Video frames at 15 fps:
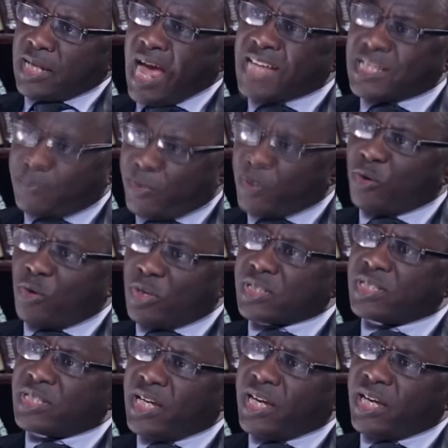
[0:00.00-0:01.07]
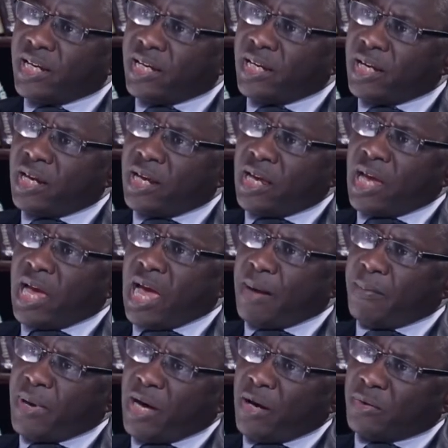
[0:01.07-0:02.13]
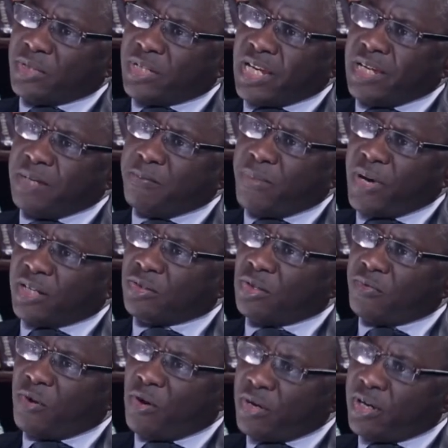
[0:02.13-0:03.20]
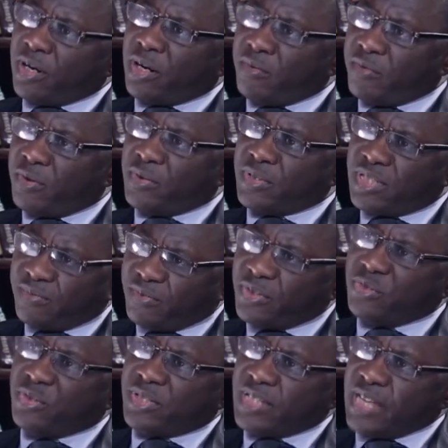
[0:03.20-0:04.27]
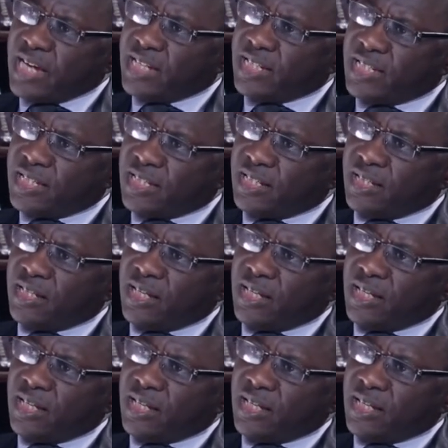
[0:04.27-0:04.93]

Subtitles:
has been concerned about the impact of oil revenue. Civil society